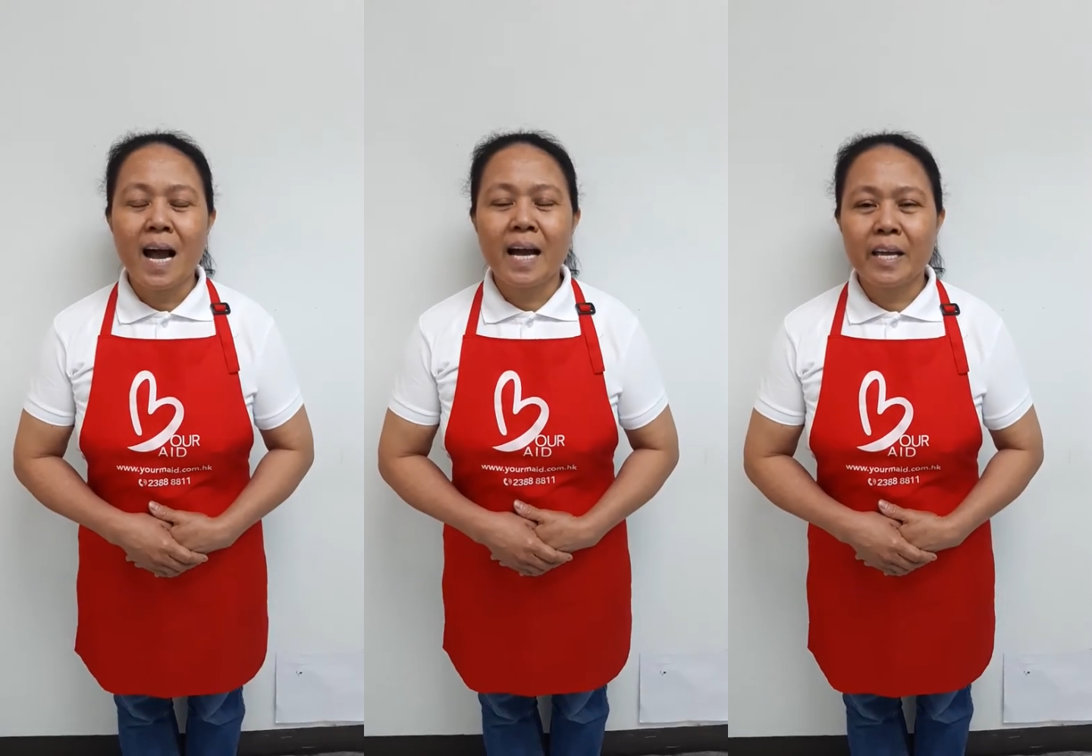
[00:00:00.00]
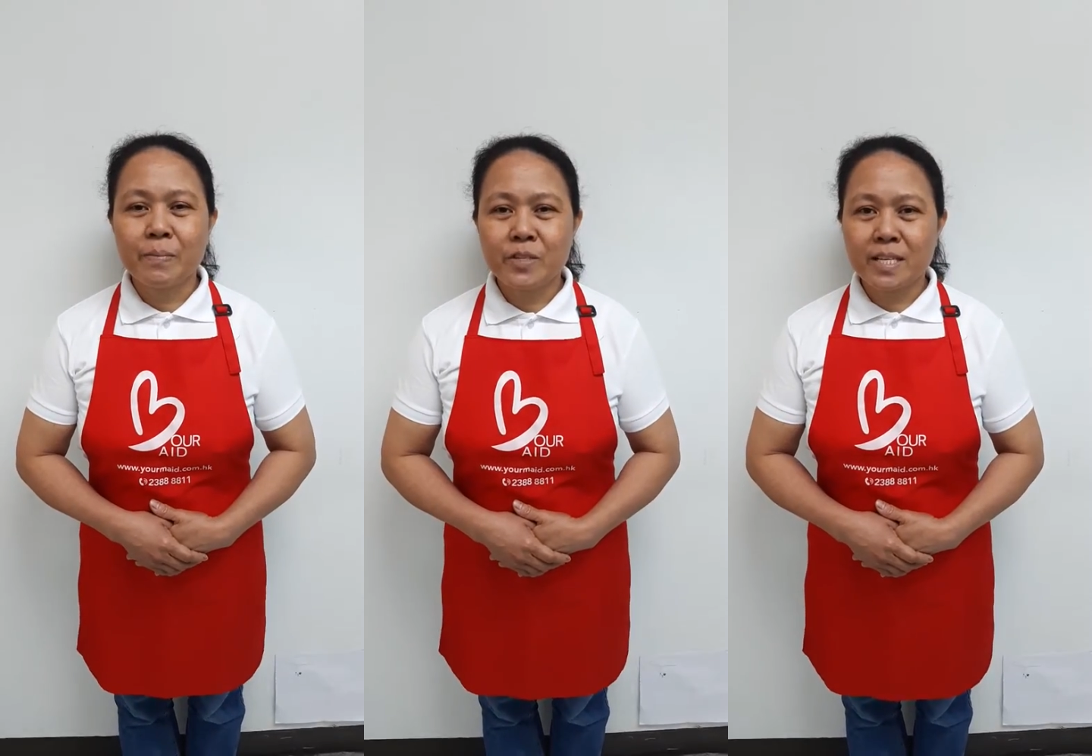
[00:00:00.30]
I
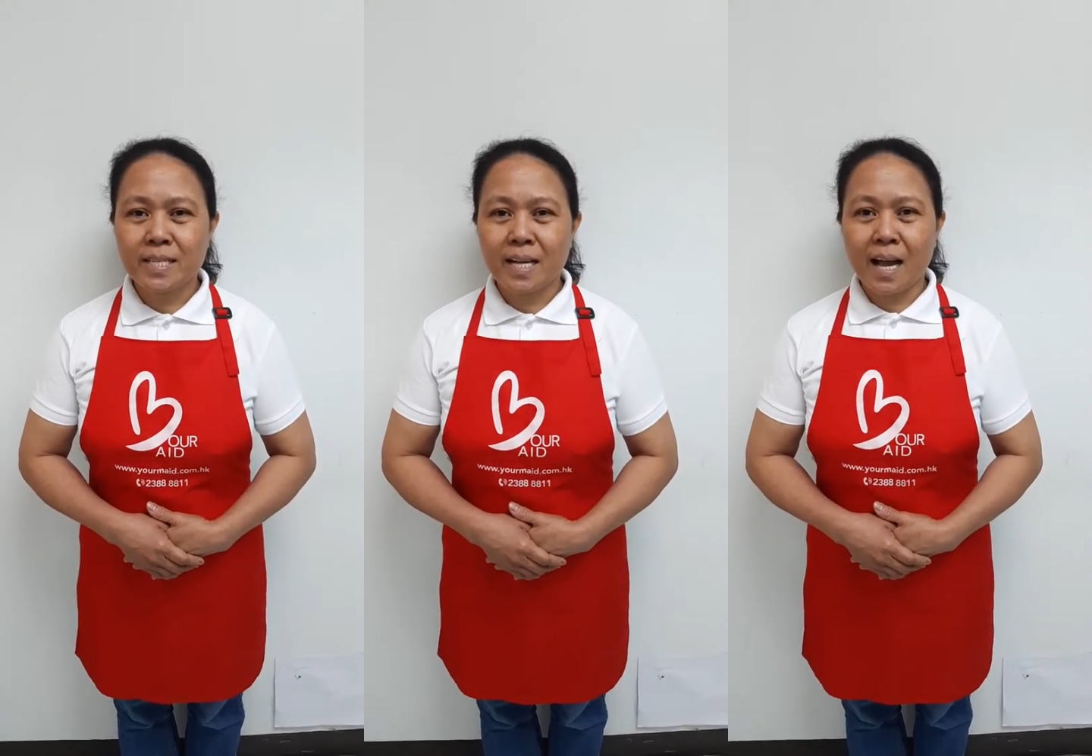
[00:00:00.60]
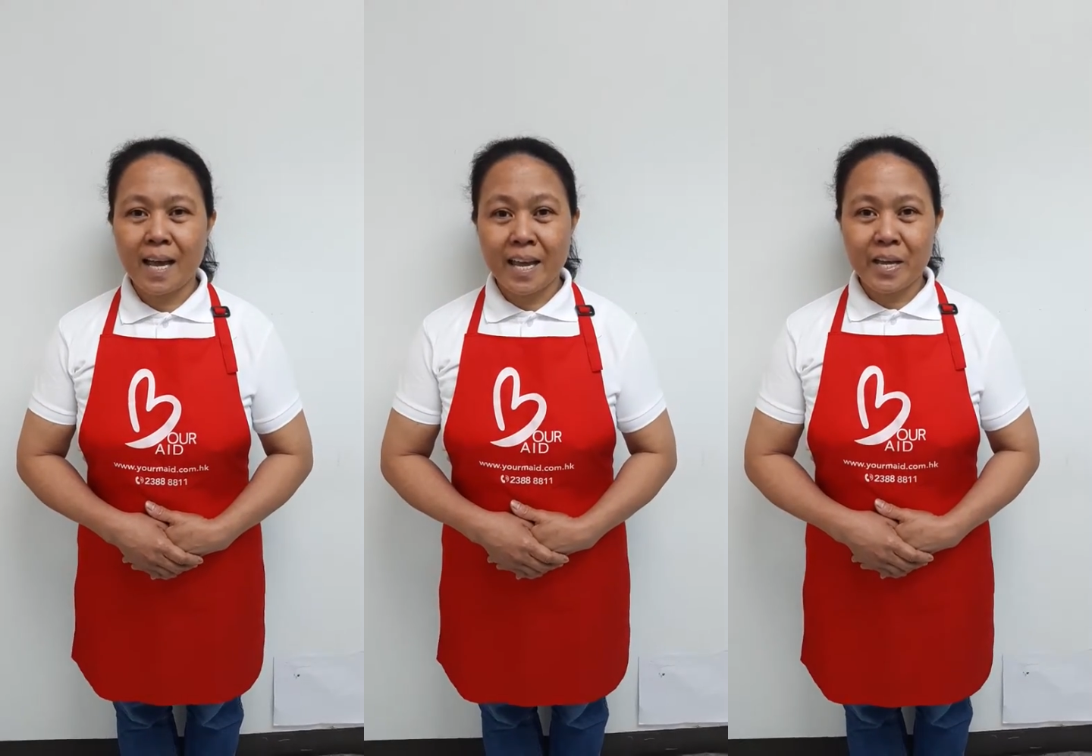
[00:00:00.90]
am
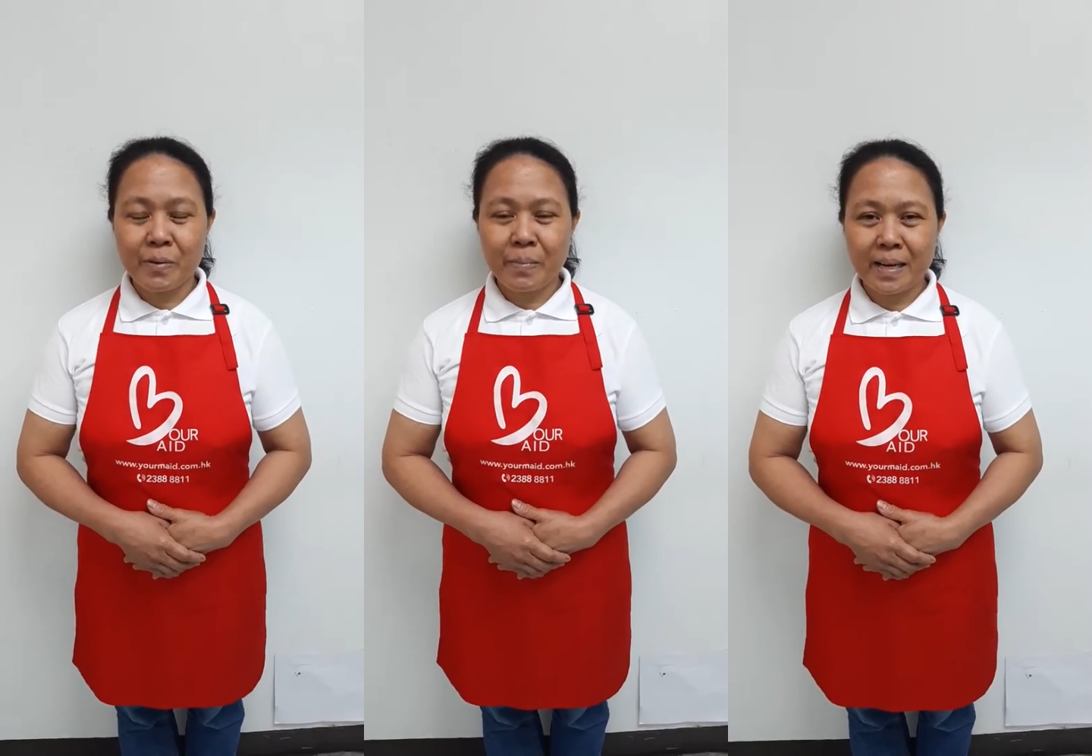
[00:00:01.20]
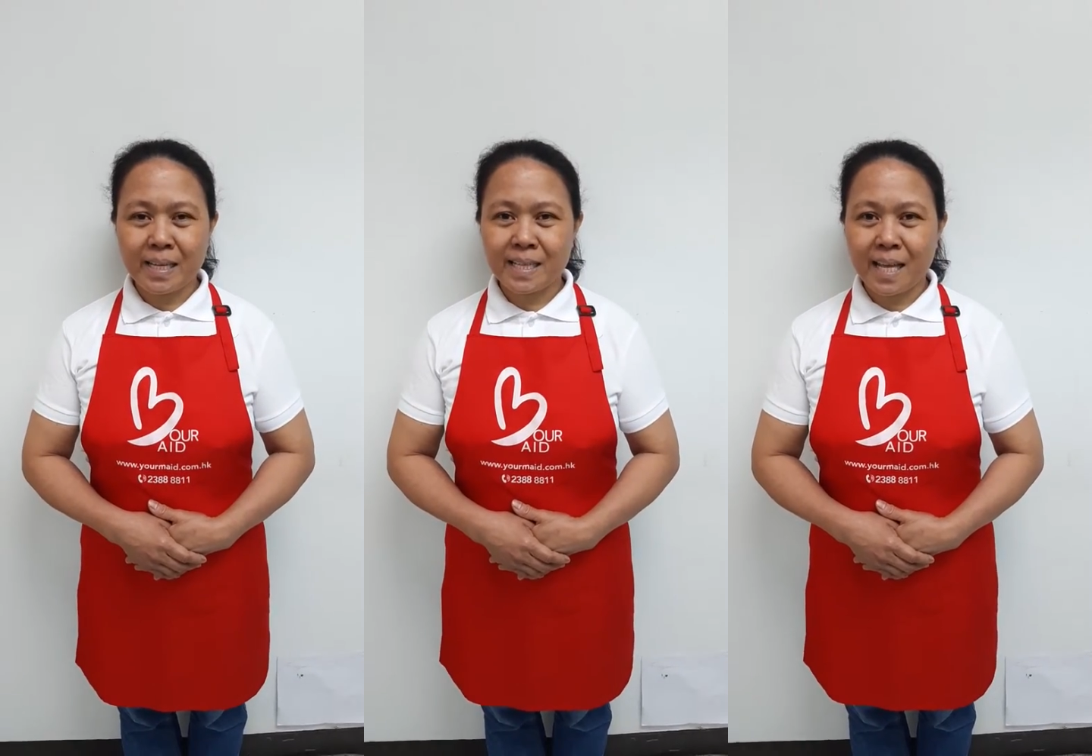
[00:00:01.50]
Jessica A.
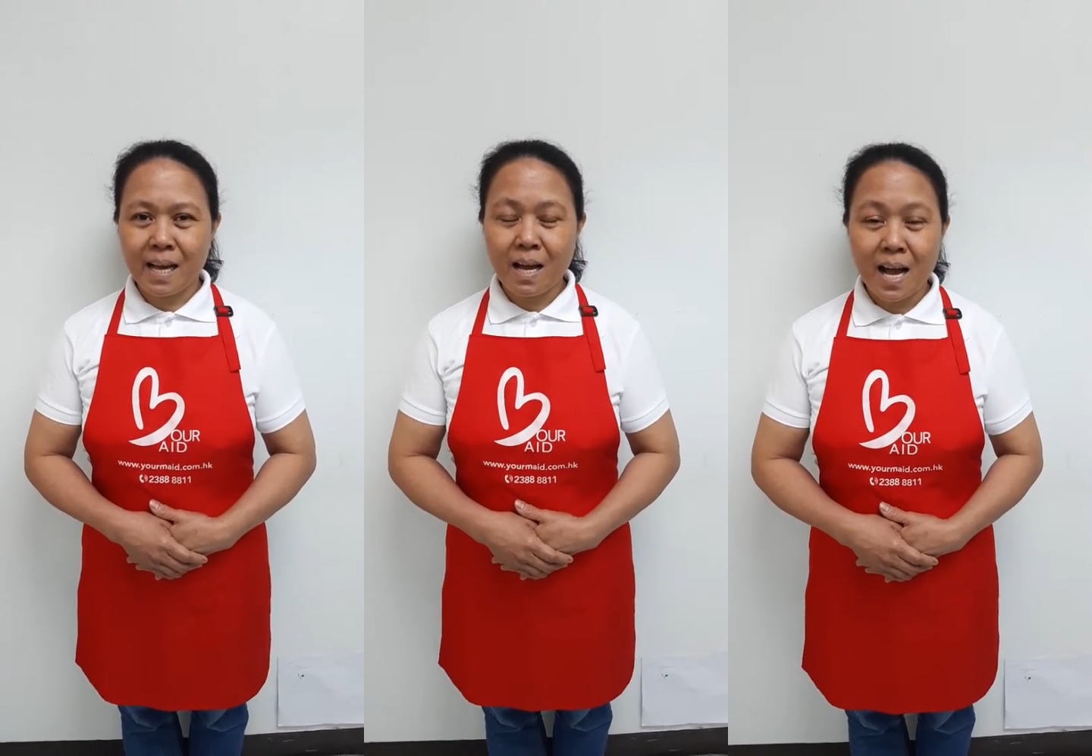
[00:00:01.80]
Barita.